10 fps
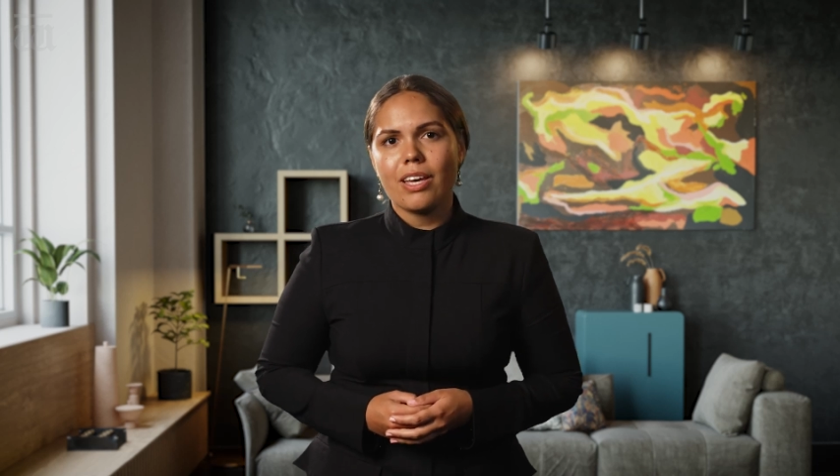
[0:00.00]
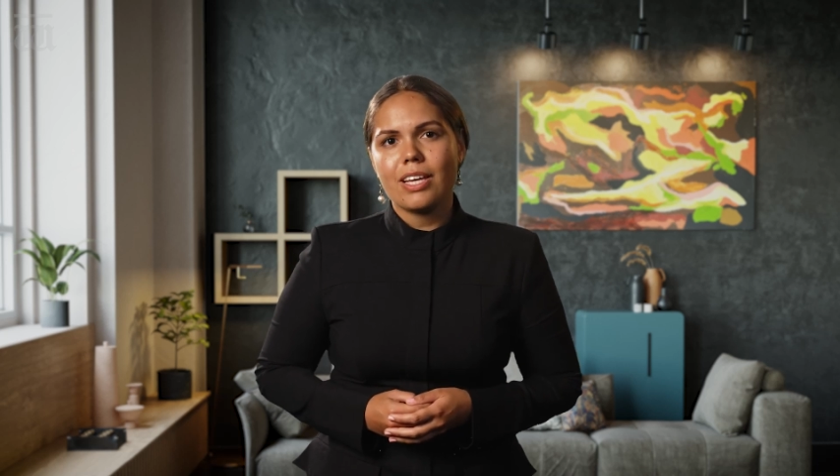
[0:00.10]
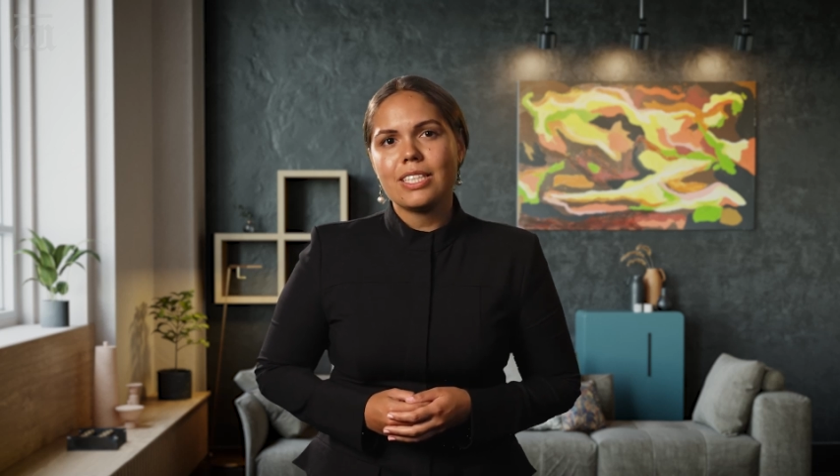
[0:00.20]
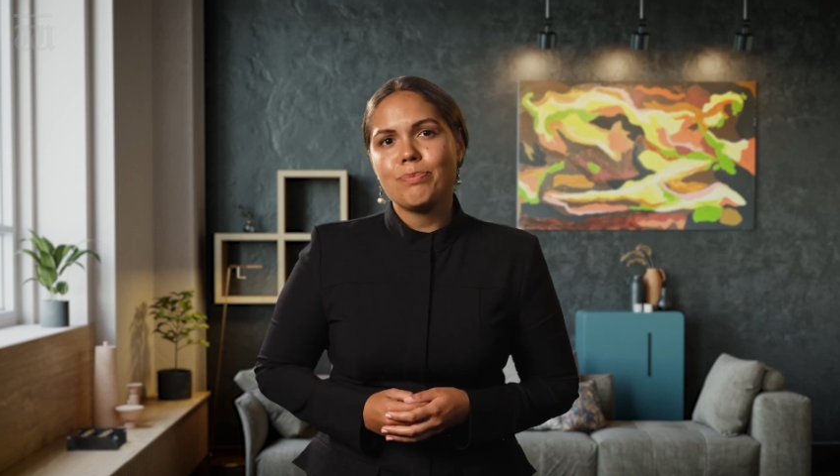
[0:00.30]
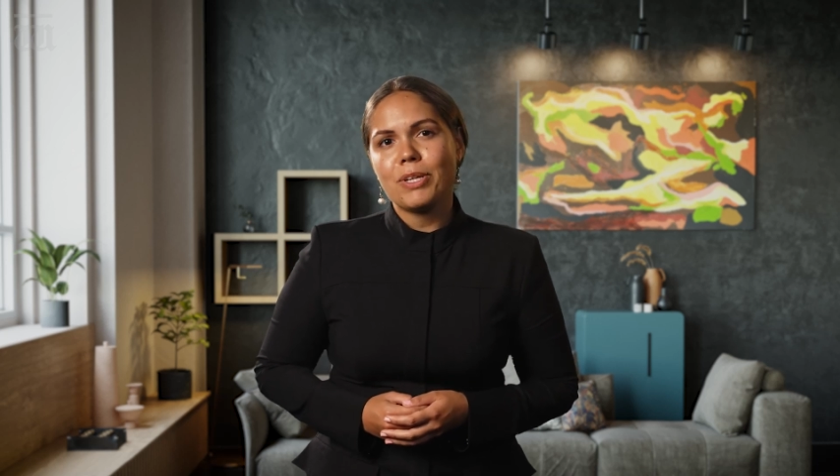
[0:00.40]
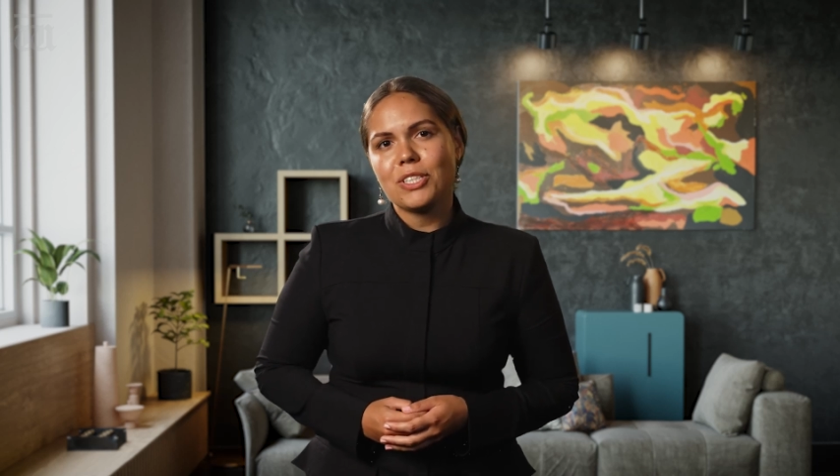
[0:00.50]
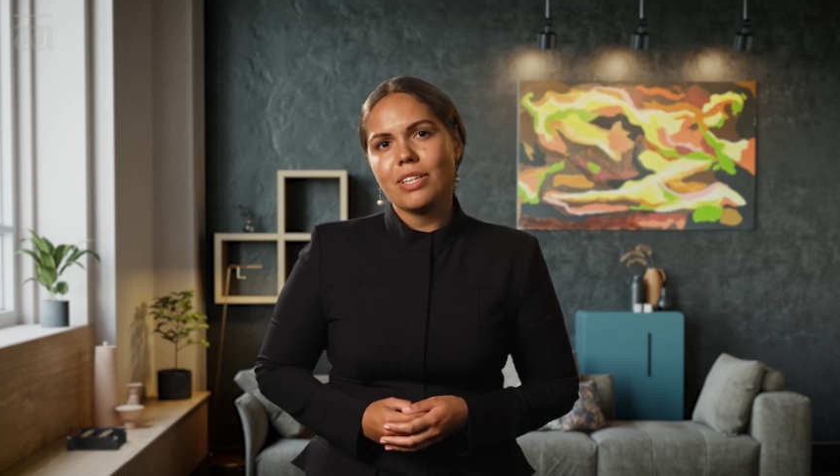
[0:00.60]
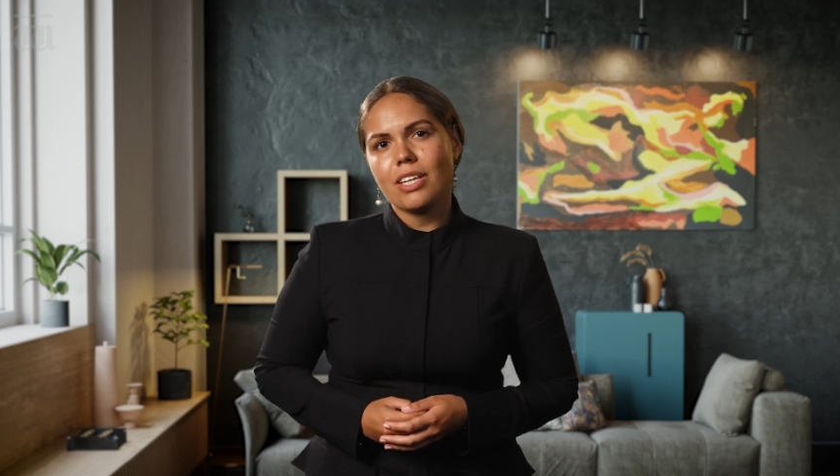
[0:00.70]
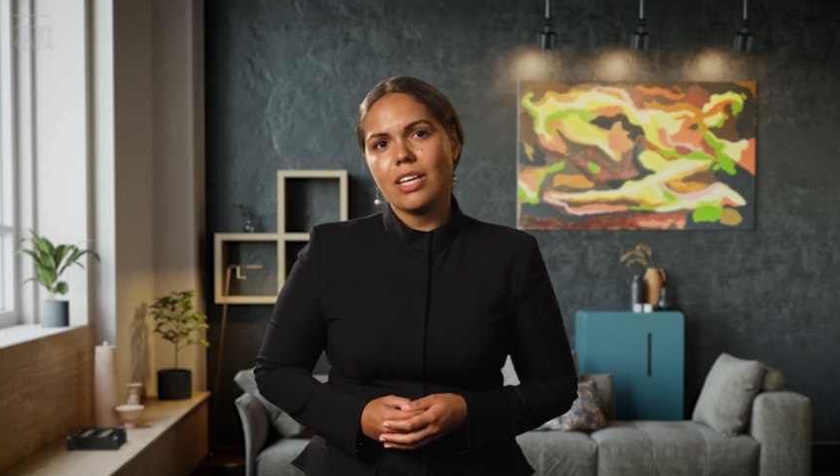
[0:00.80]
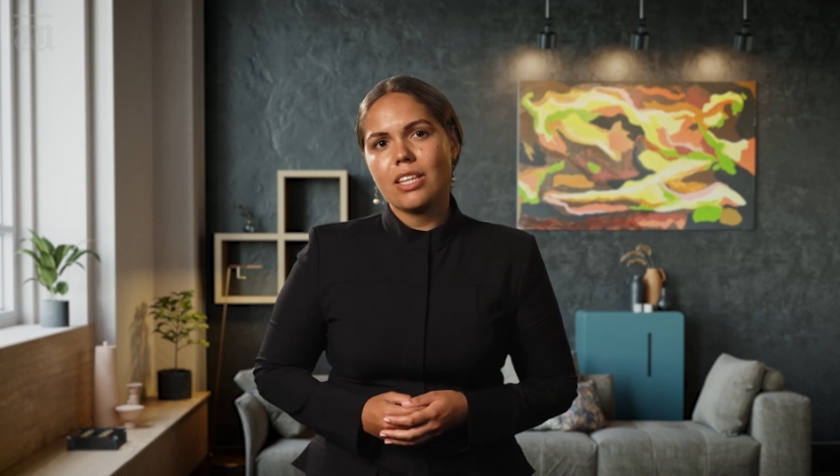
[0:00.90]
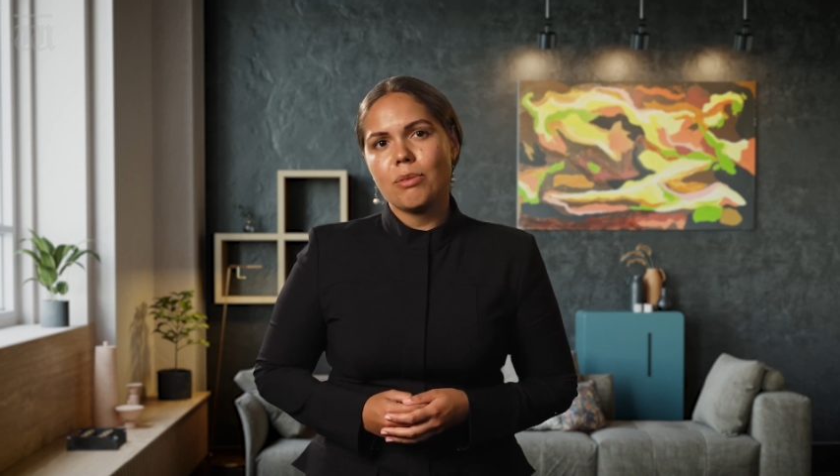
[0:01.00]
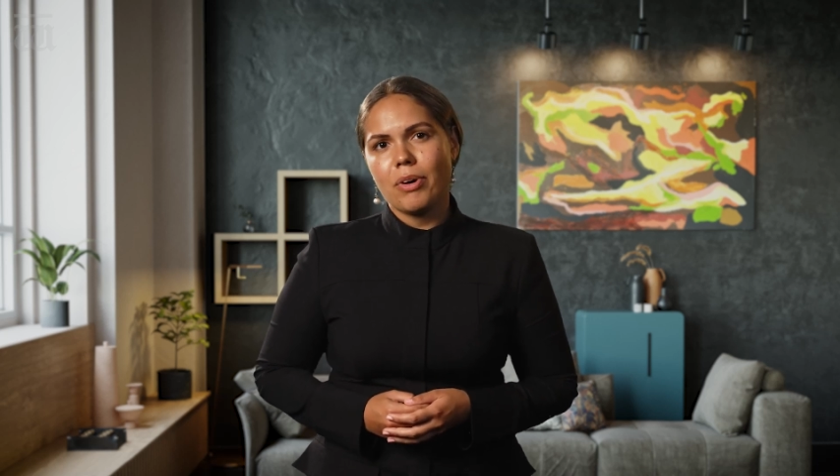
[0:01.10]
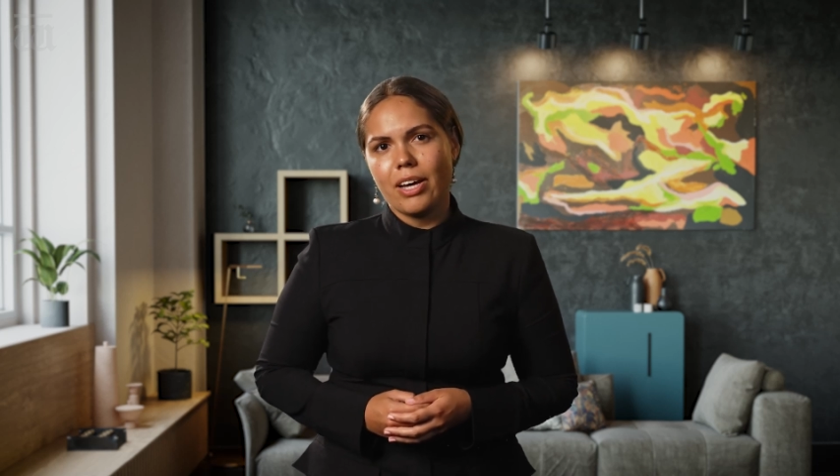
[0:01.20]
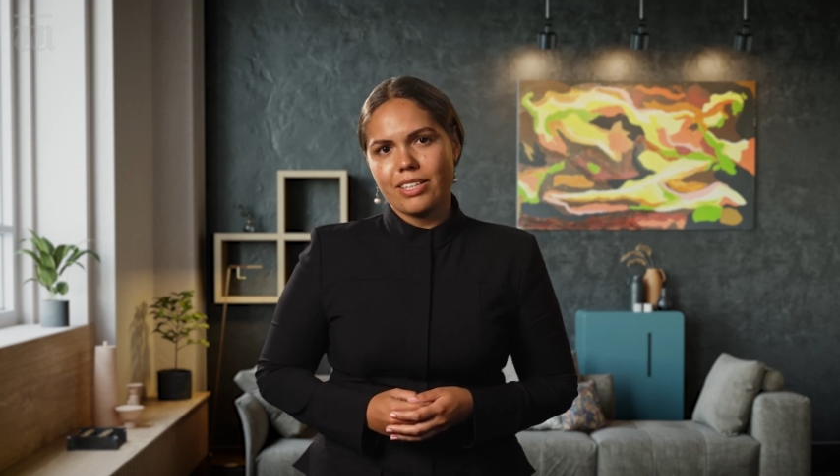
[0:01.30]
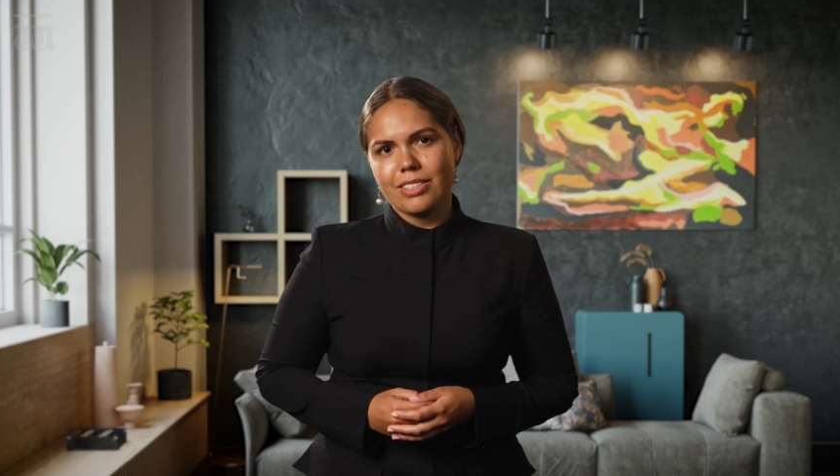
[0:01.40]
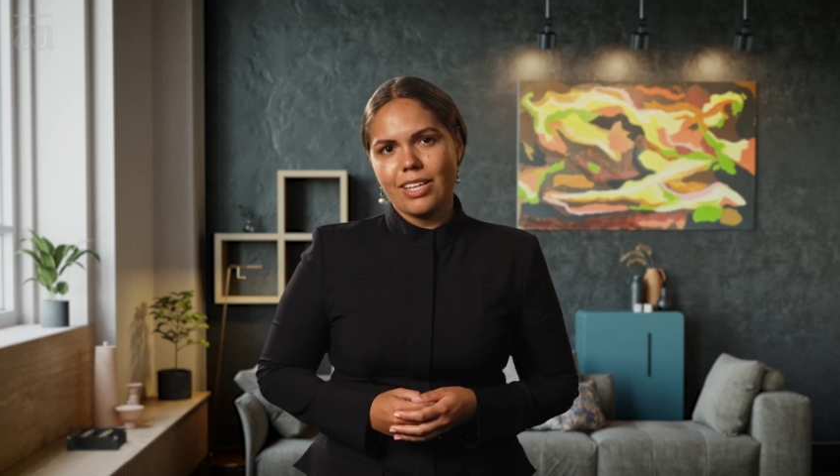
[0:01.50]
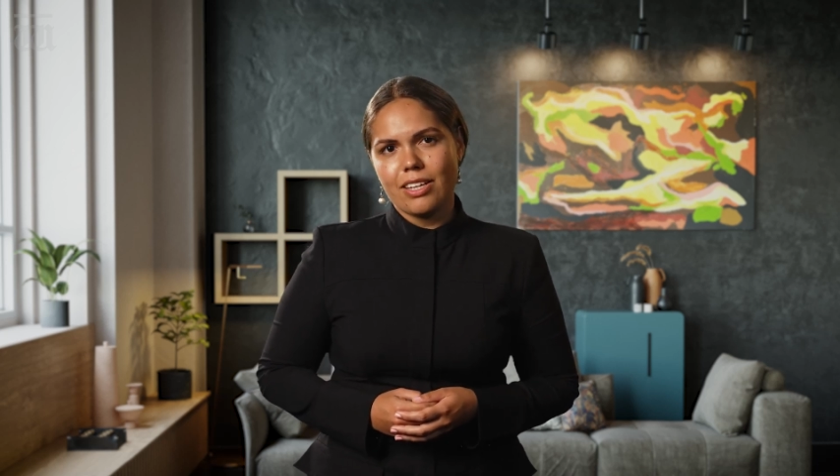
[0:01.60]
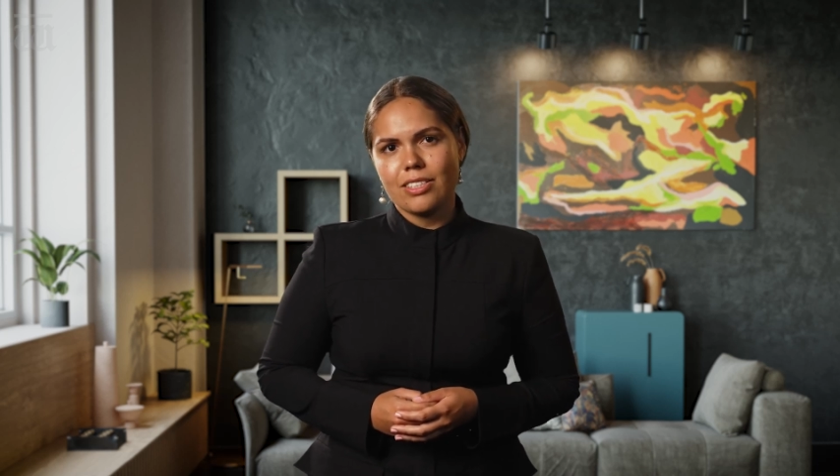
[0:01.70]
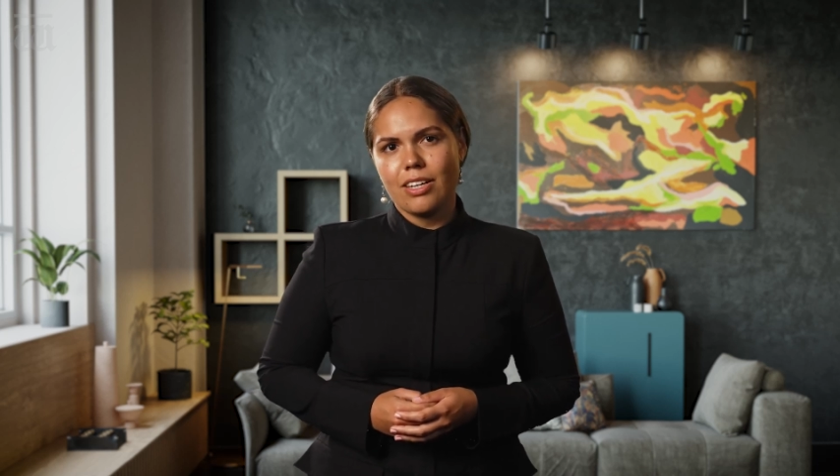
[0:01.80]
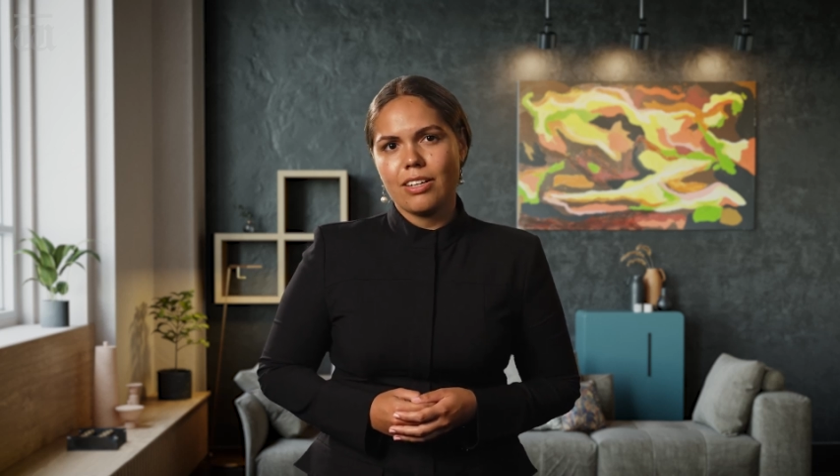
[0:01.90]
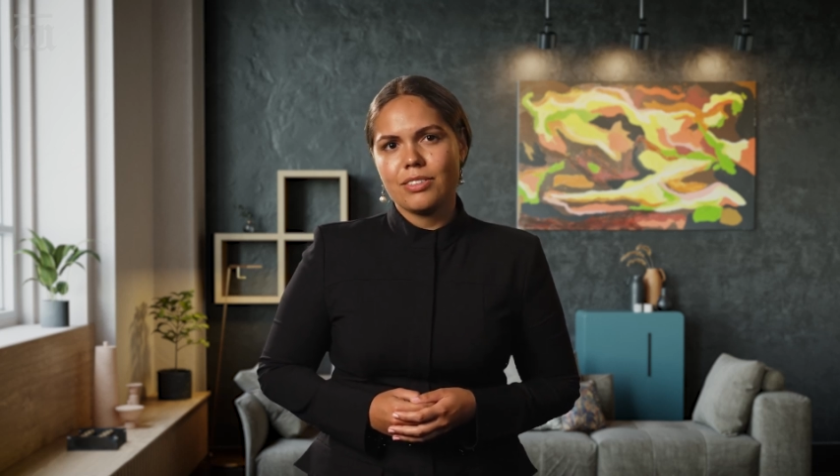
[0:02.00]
especially in the mining sector.